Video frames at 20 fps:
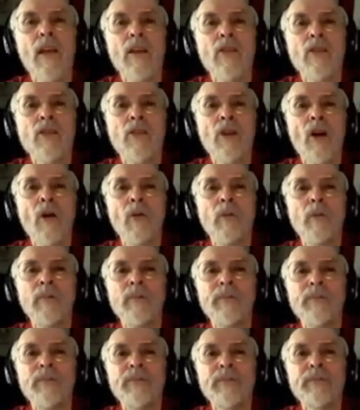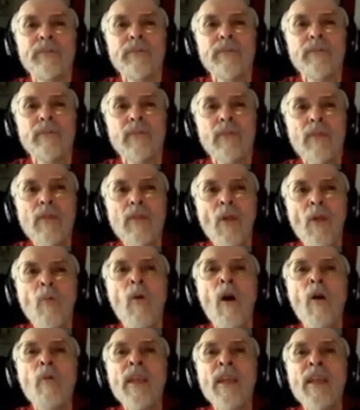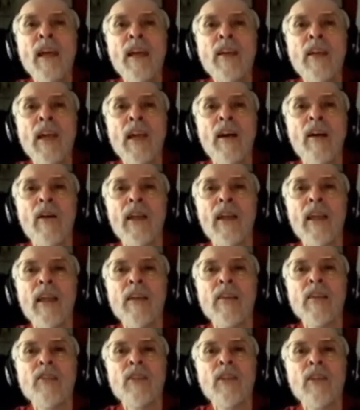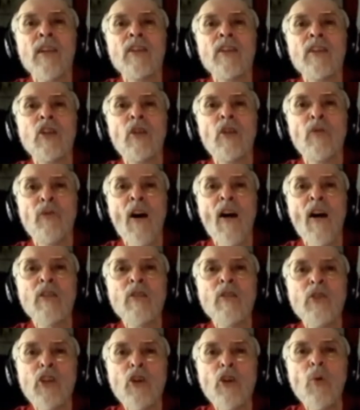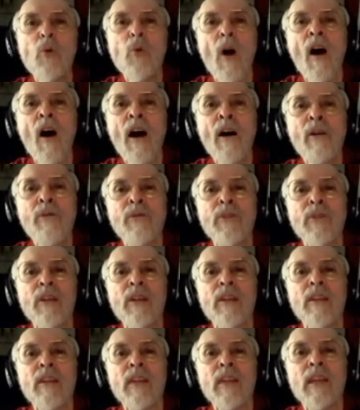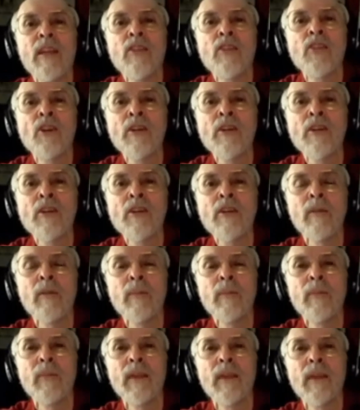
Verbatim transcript: So what we get here is to follow you off the circle.